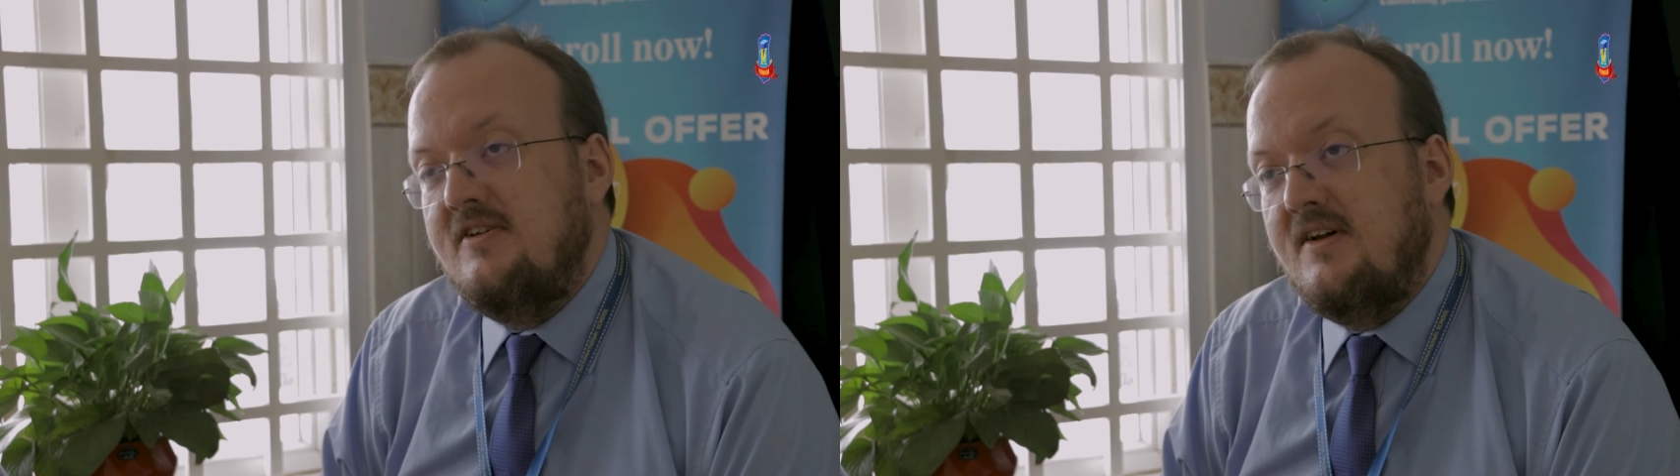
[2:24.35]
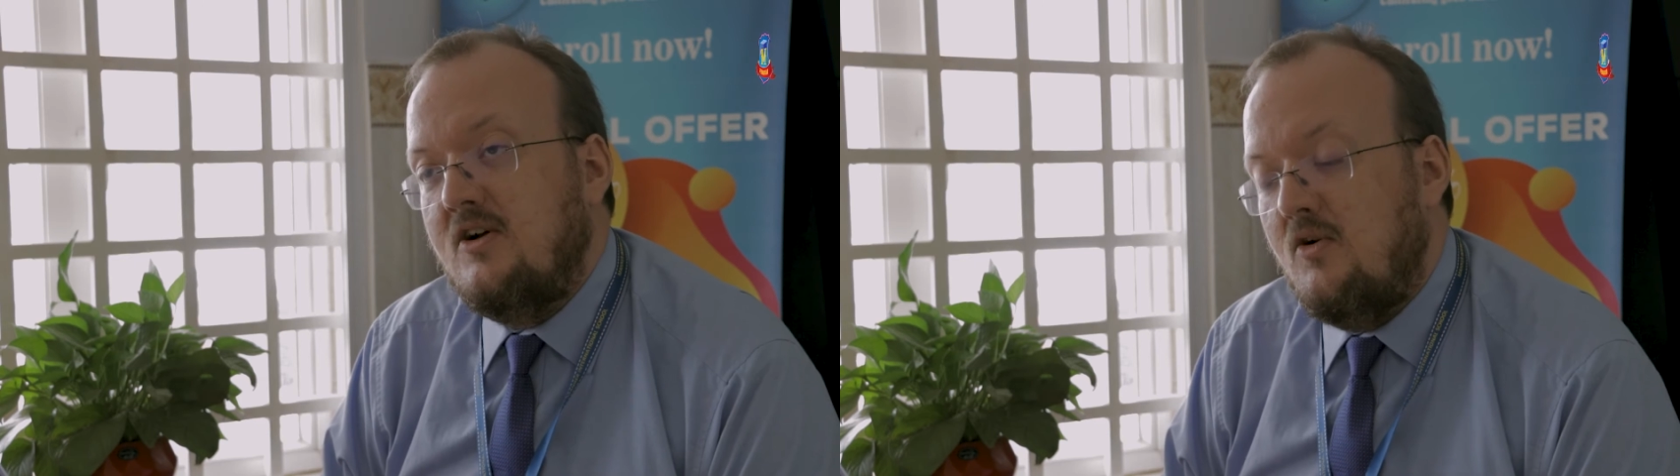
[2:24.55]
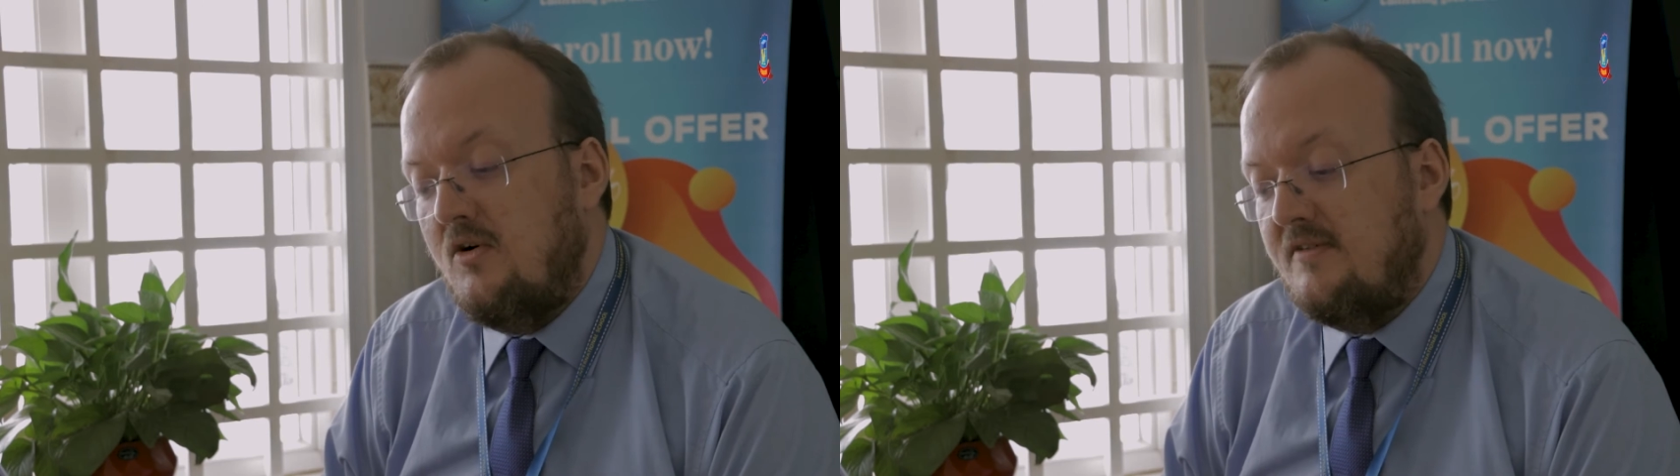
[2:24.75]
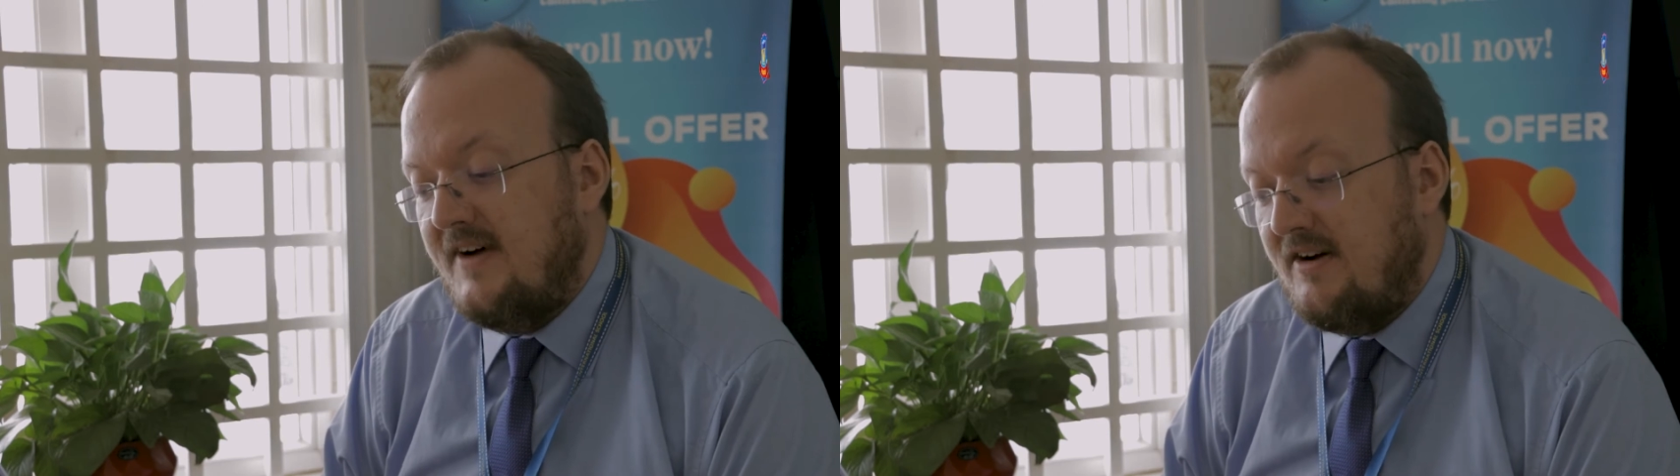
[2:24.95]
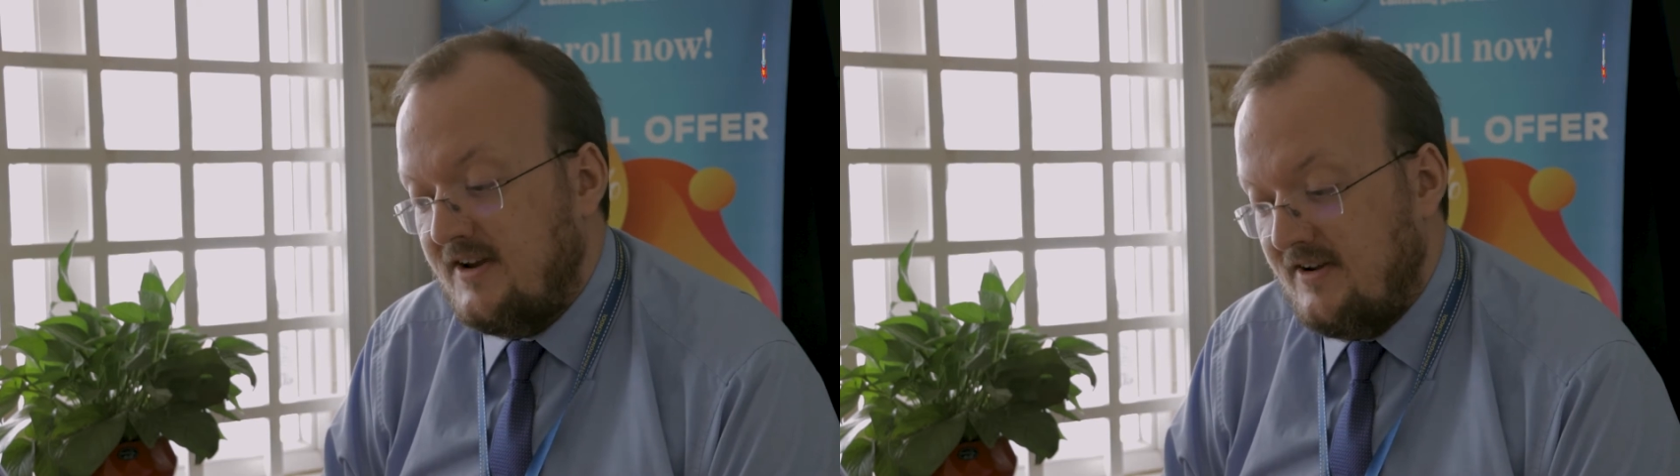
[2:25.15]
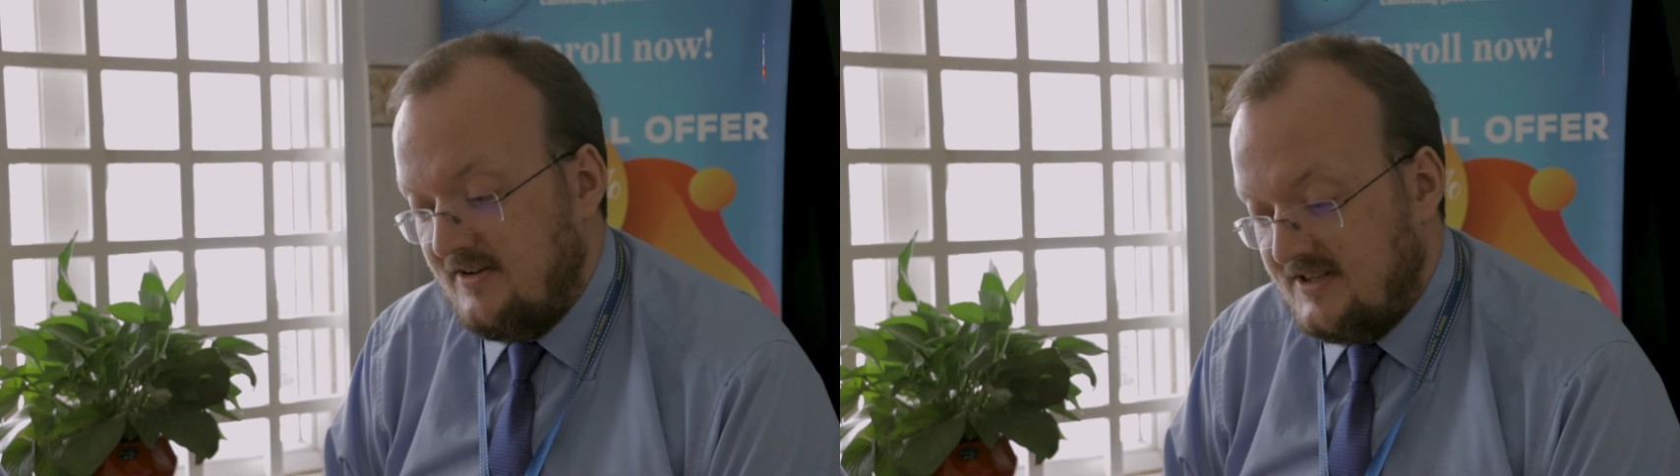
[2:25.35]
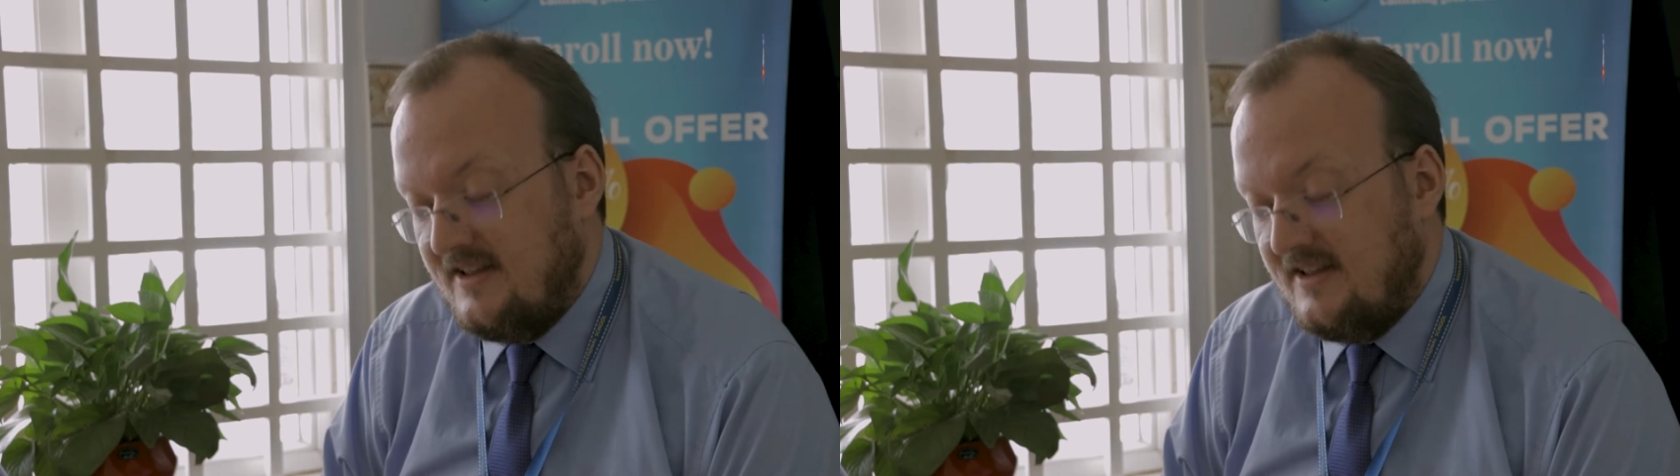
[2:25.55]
other core values